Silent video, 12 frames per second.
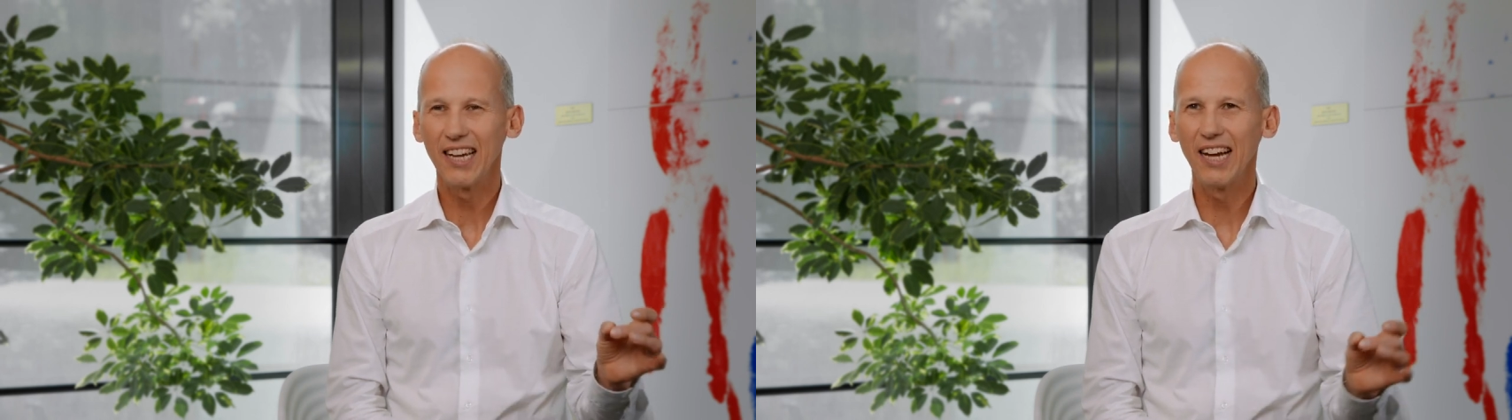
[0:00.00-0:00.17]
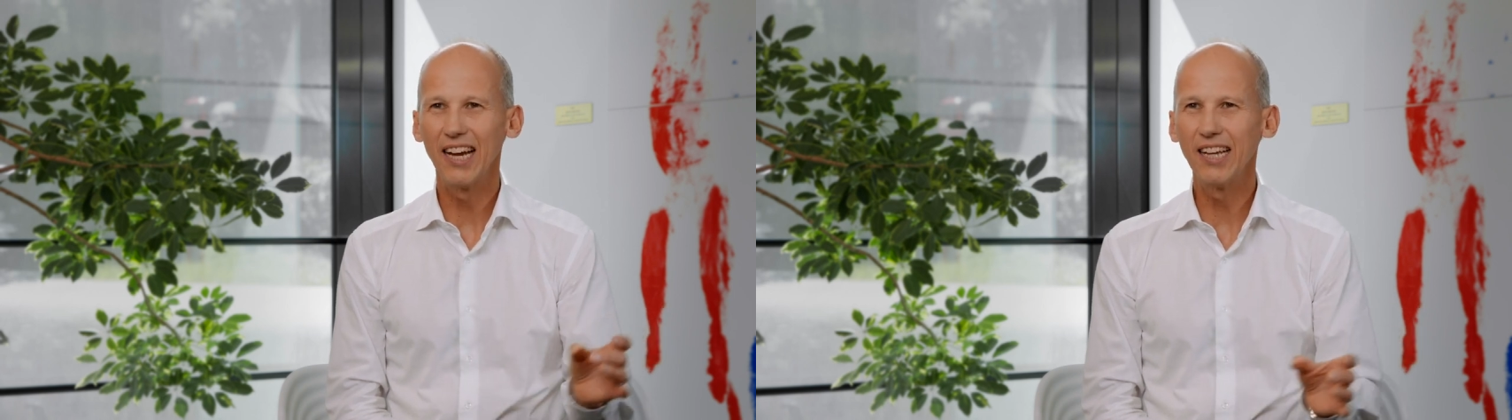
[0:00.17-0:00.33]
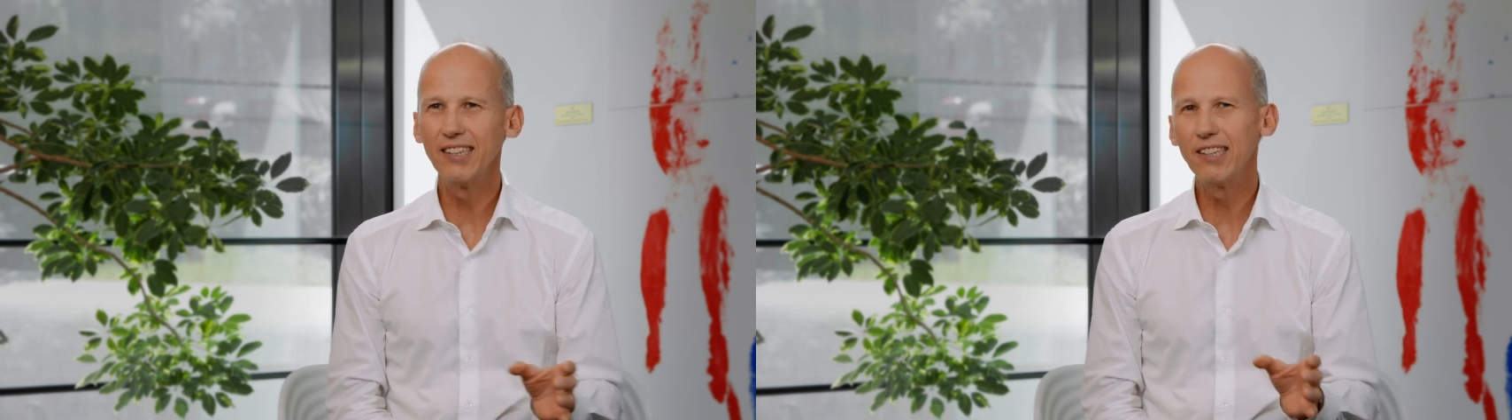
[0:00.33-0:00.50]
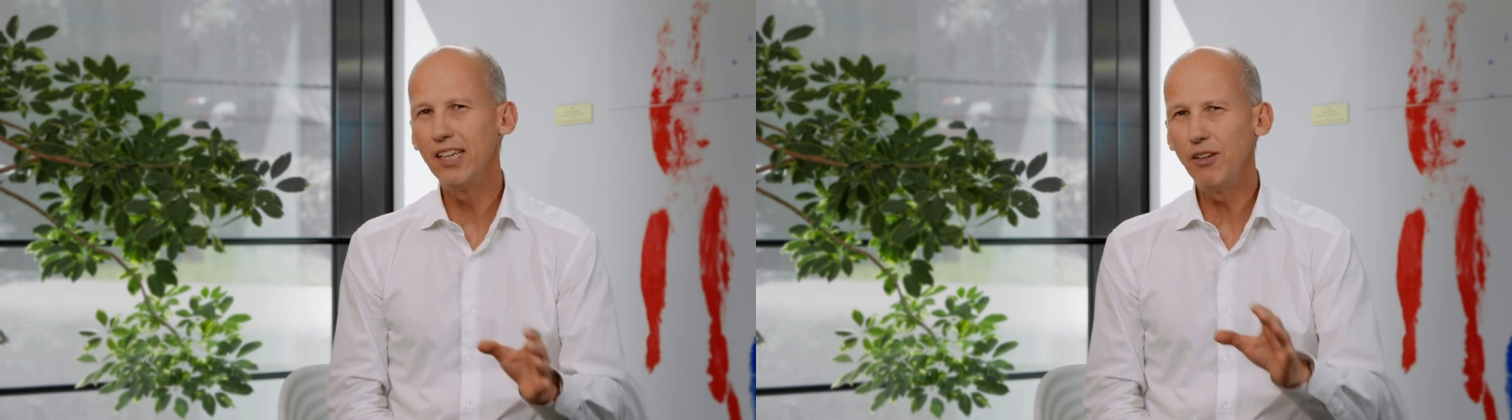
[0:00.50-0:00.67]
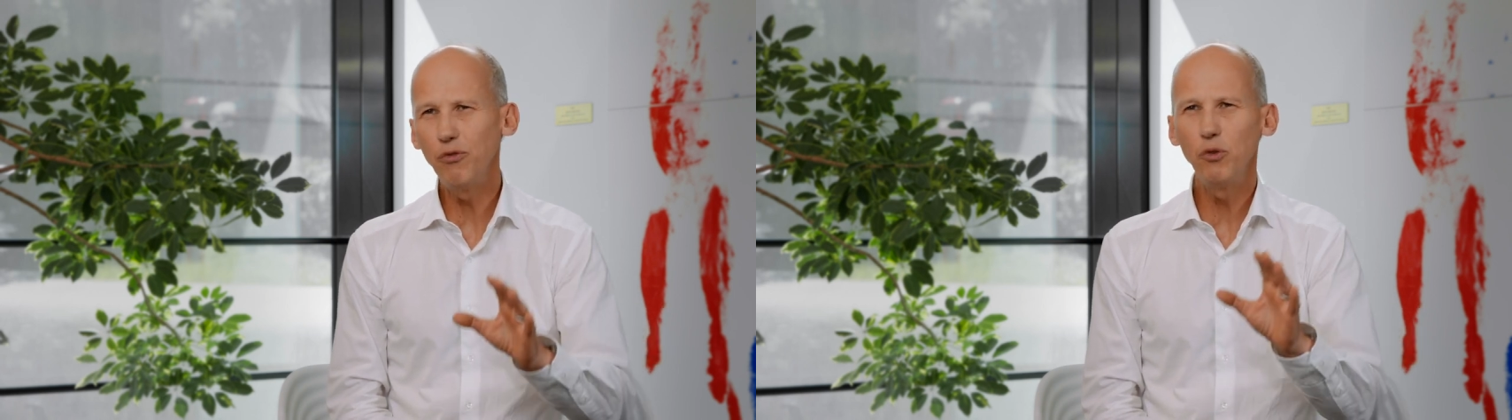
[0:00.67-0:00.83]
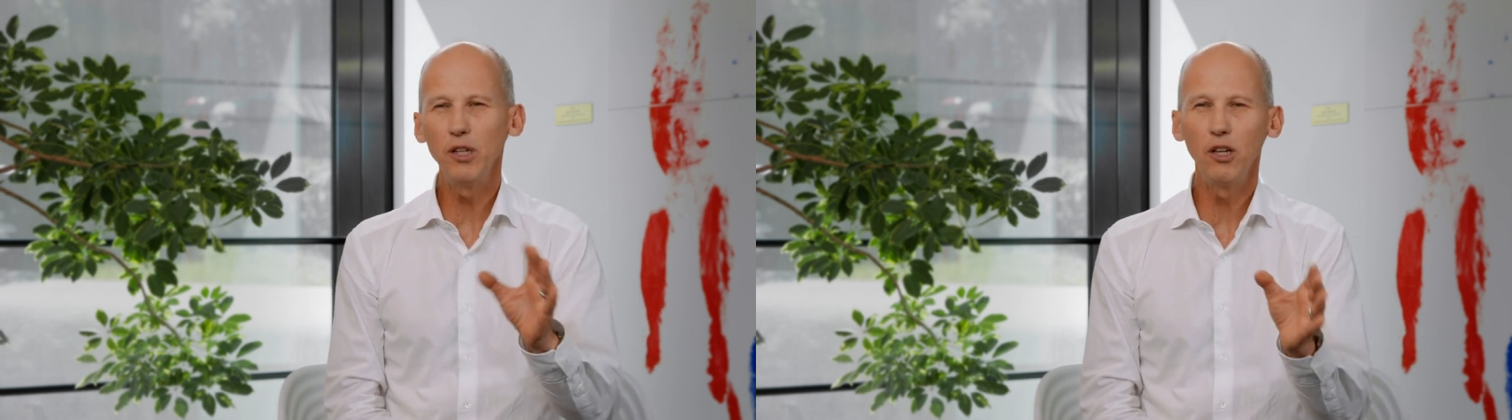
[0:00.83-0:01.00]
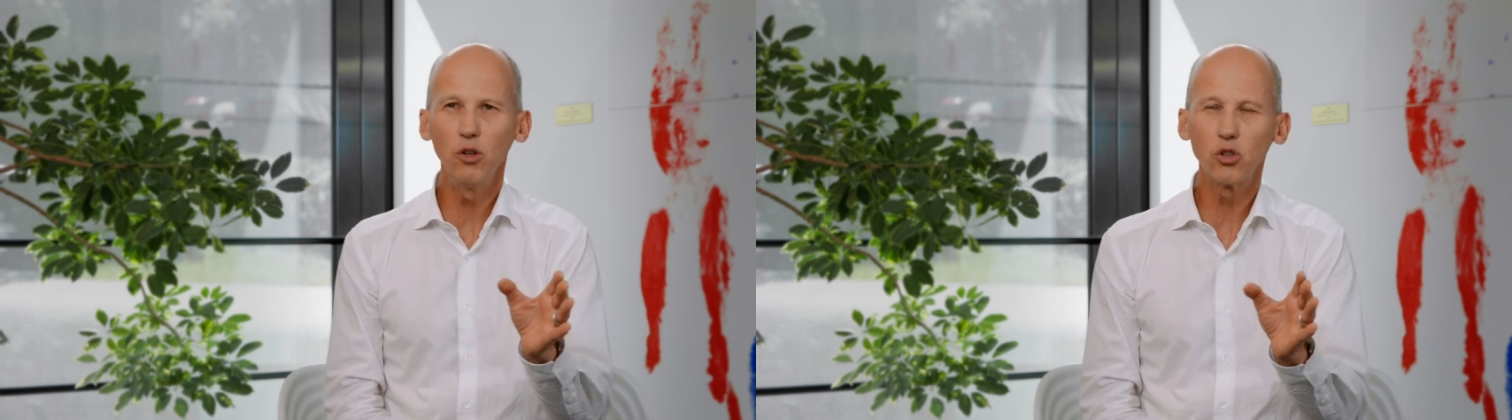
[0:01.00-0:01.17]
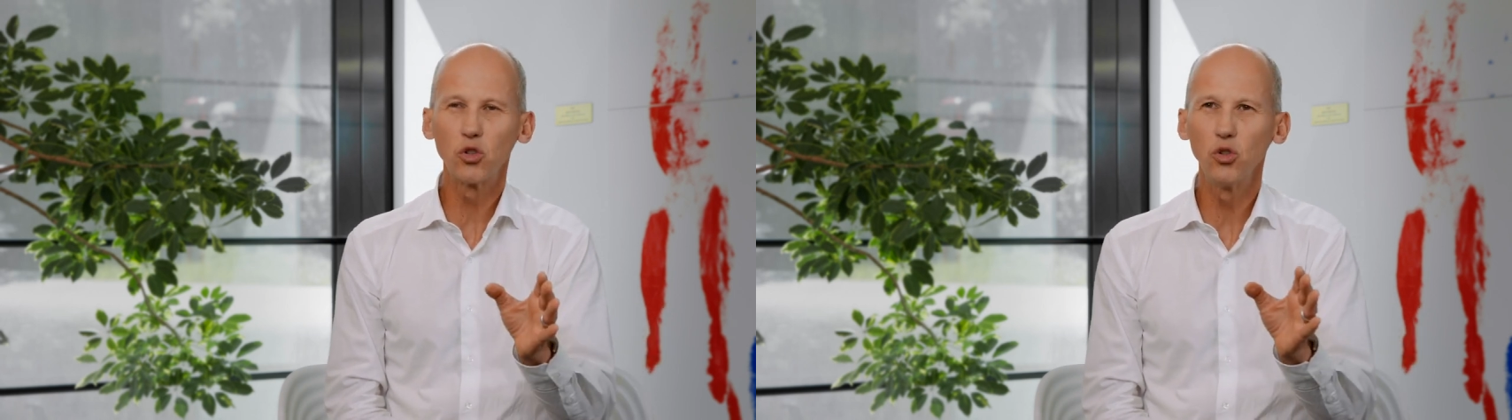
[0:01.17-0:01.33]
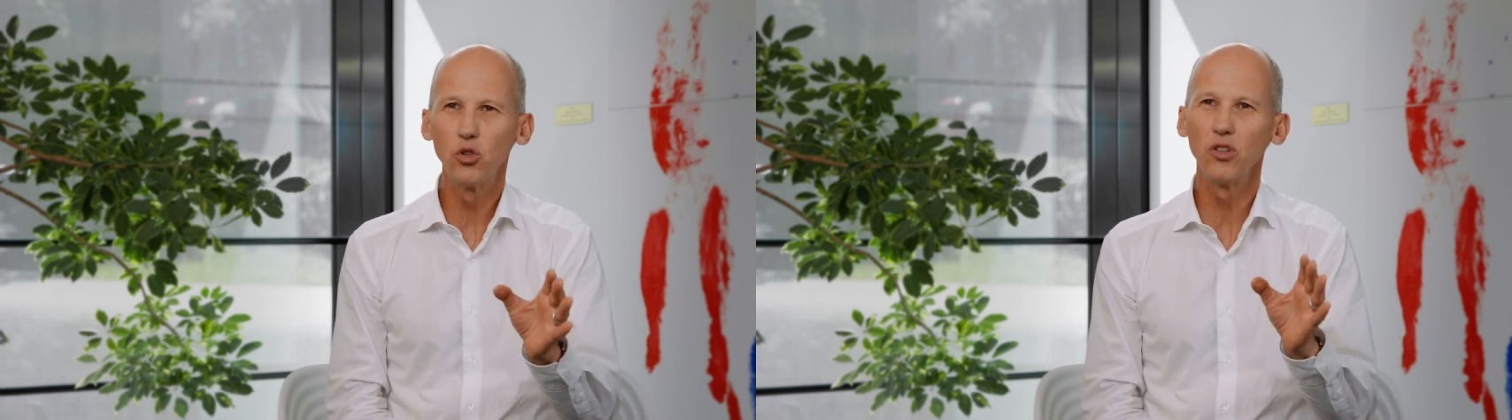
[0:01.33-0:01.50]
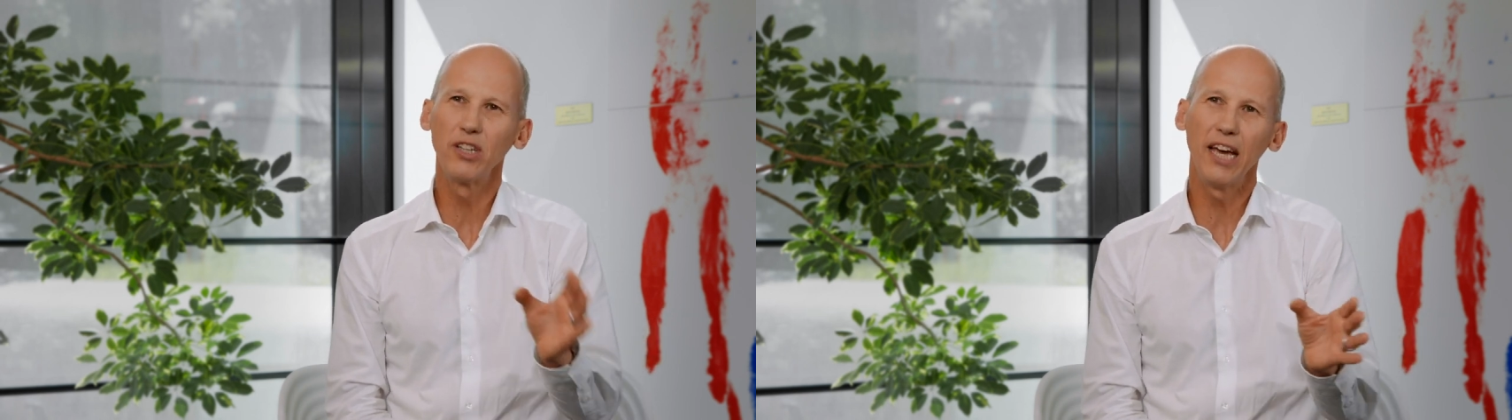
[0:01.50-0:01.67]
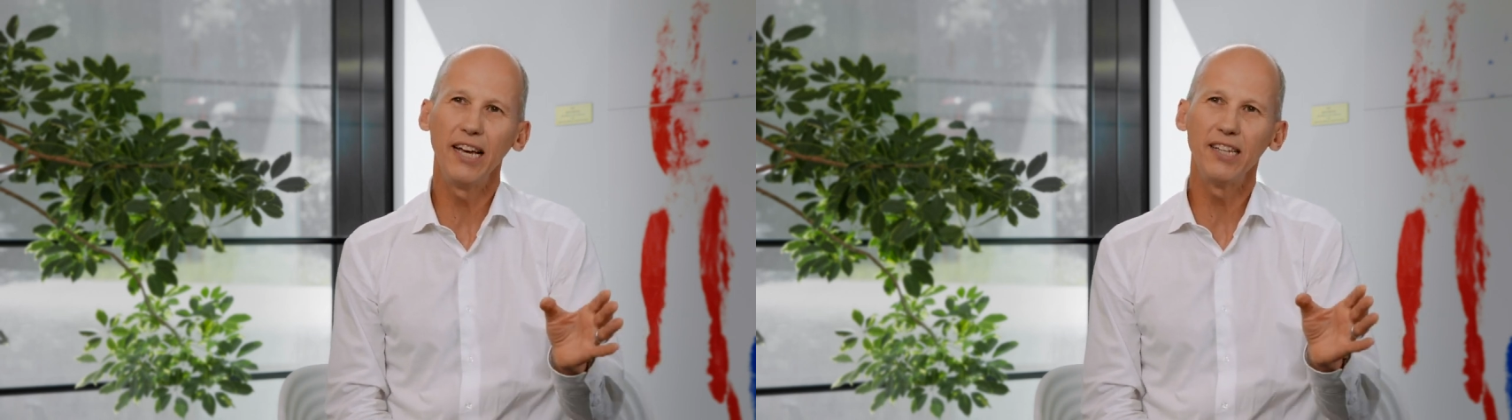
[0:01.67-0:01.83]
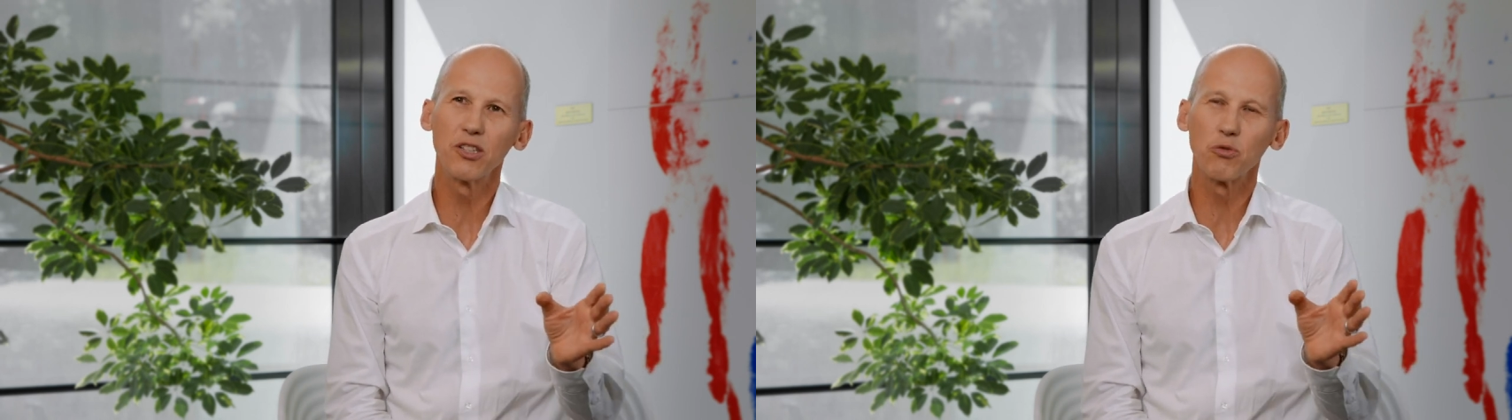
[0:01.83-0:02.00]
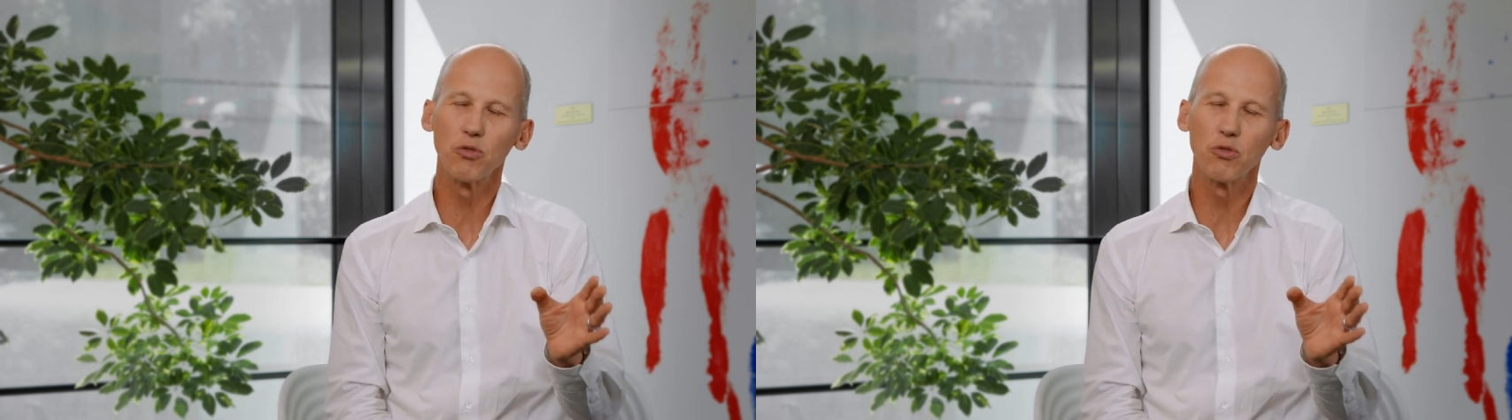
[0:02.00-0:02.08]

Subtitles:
And if we look to today's